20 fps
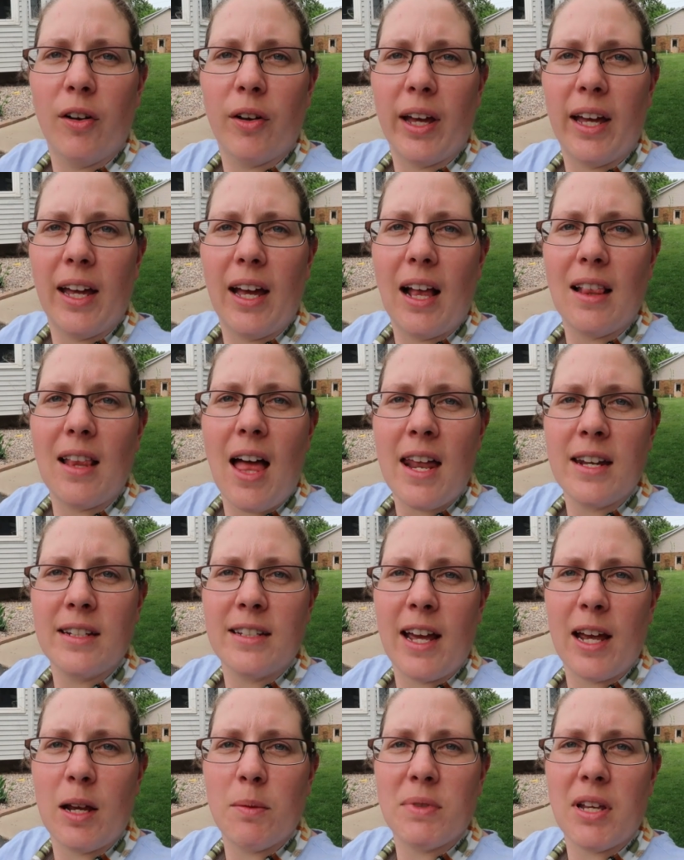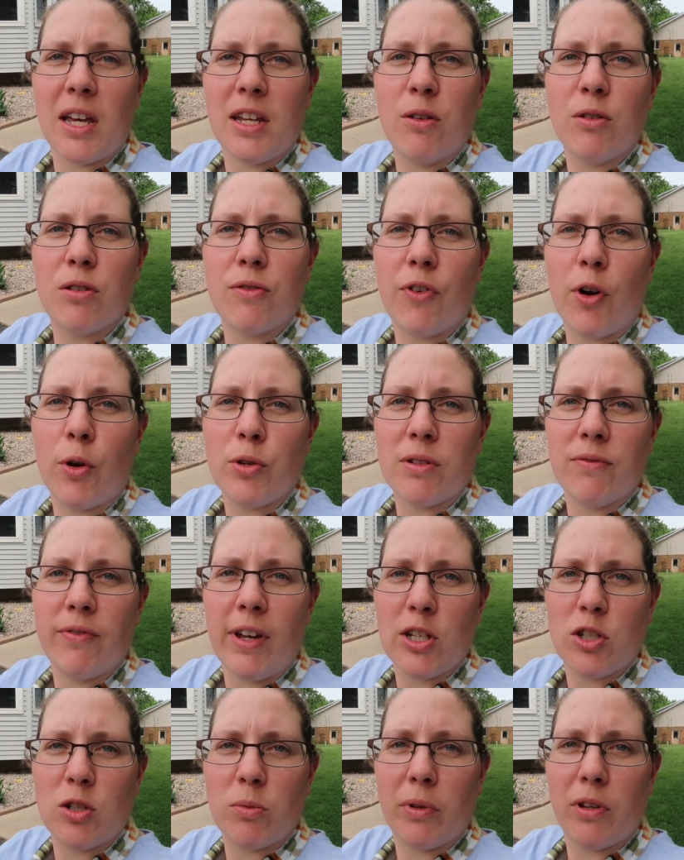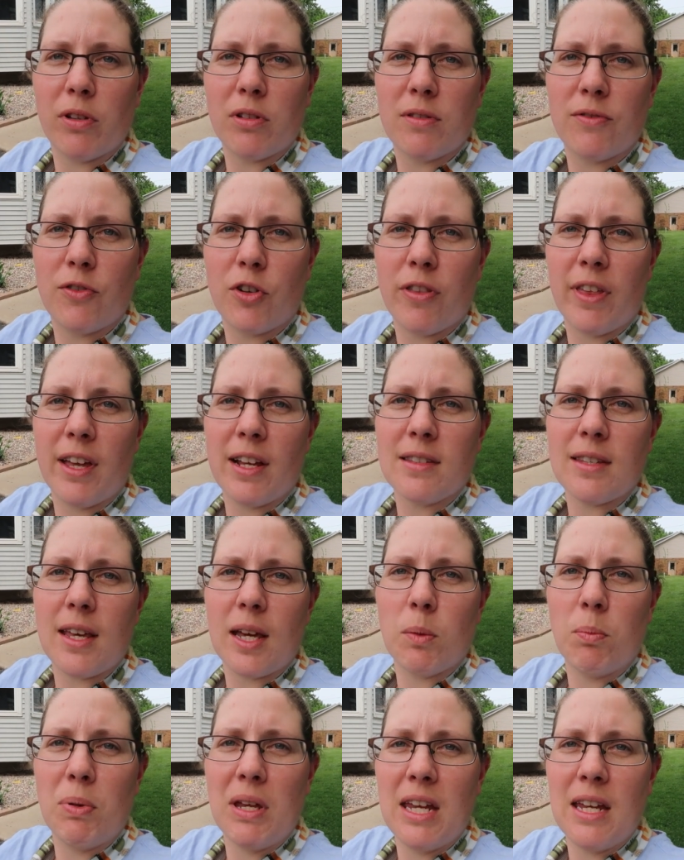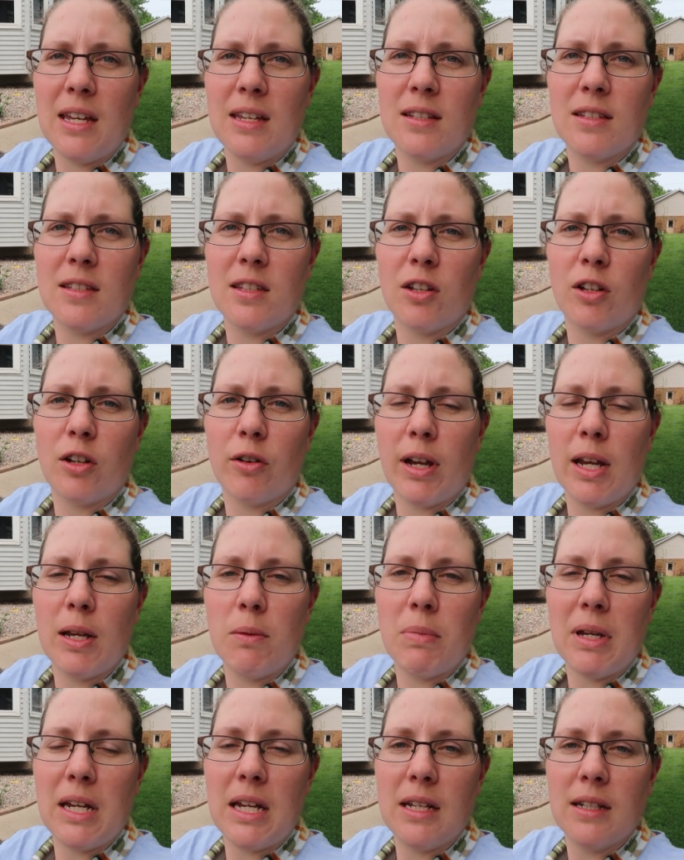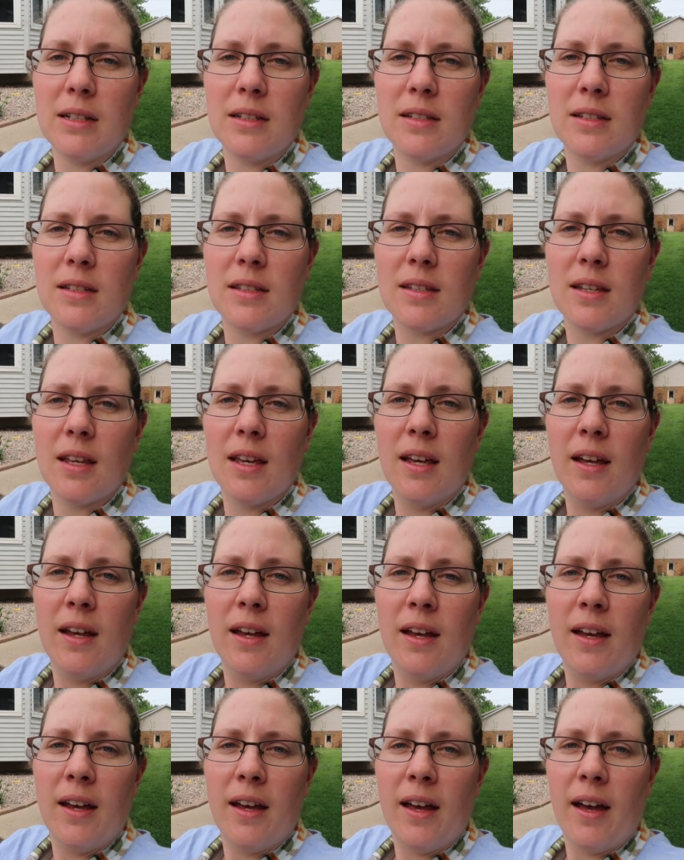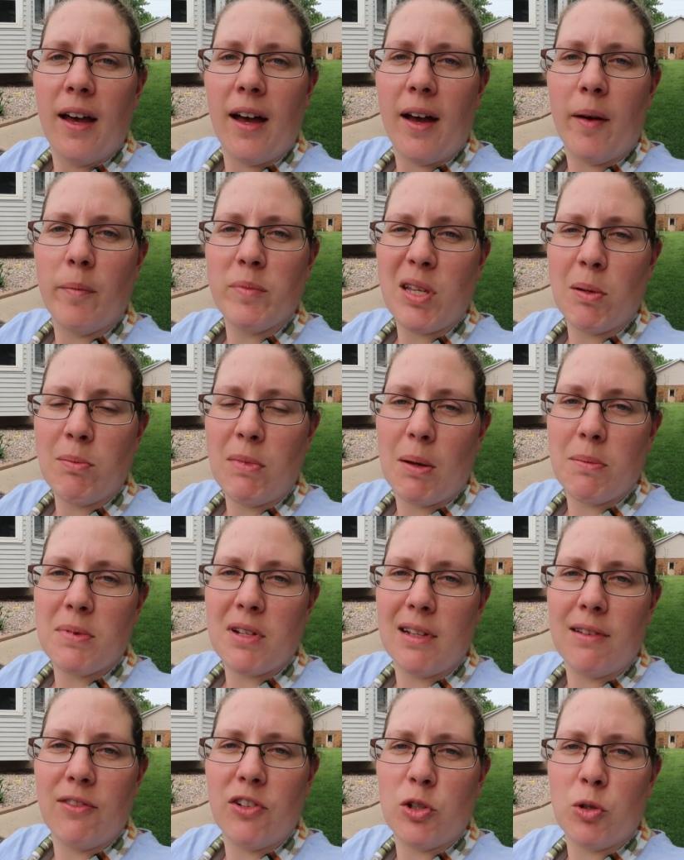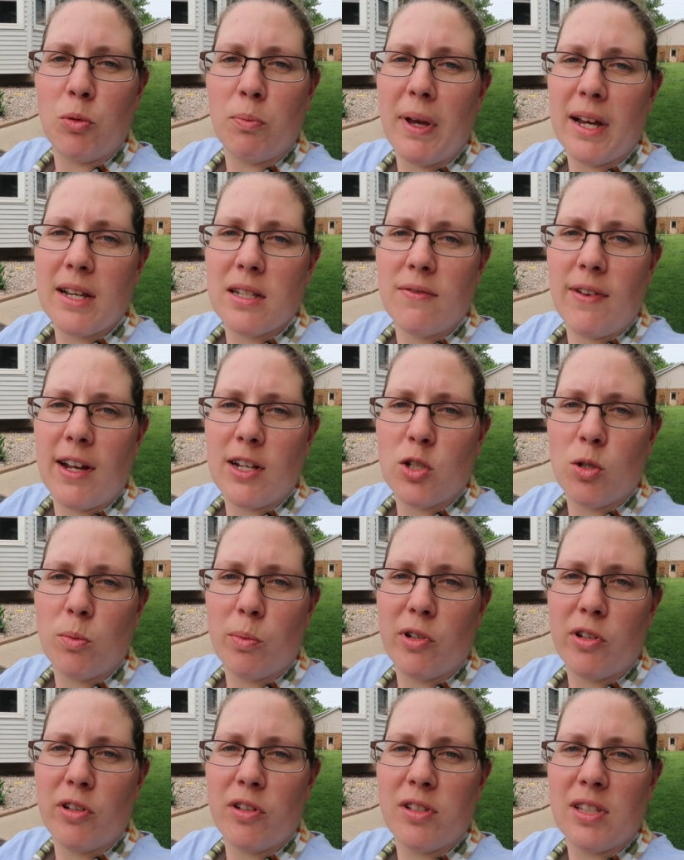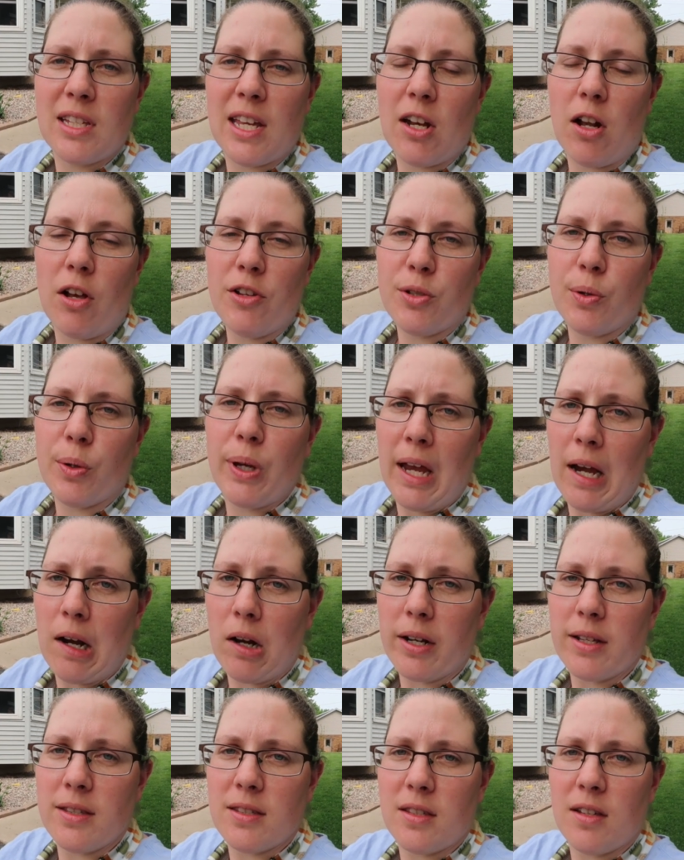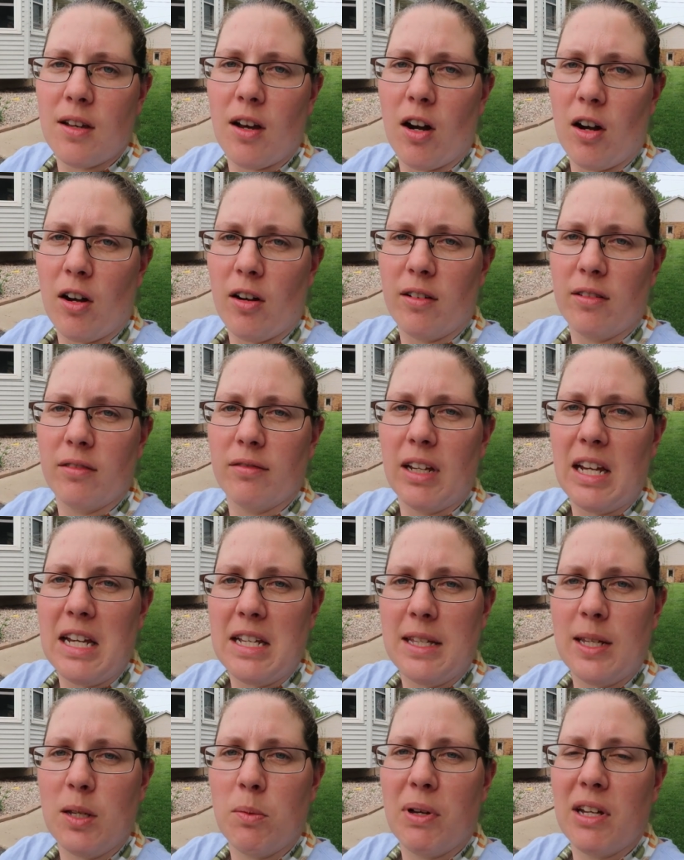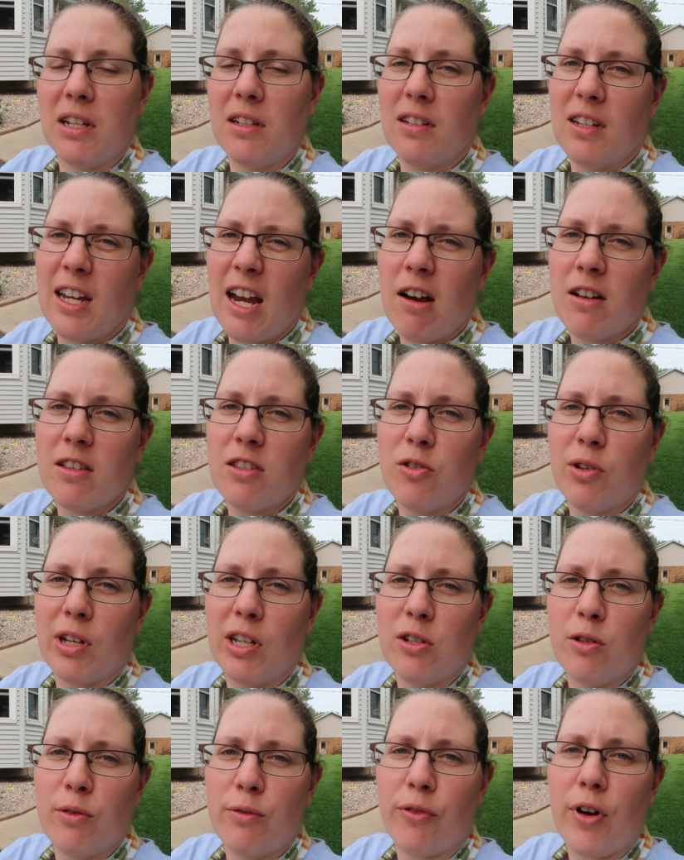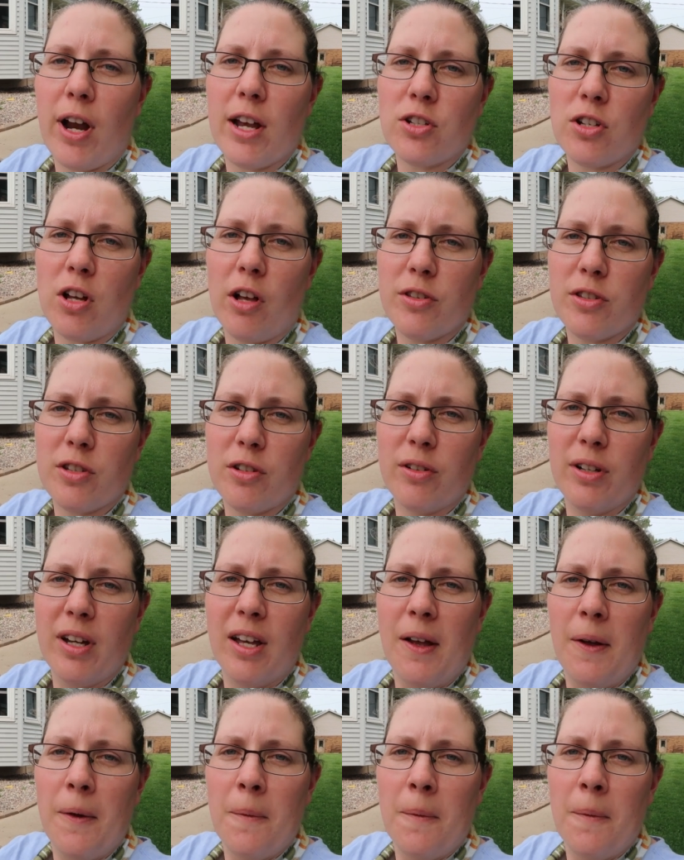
Okay, a lot of times I use frozen vegetables for things like peas, green beans. Sometimes I'll even do mixed vegetables, and also carrots are easy, but carrots you can do fresh also.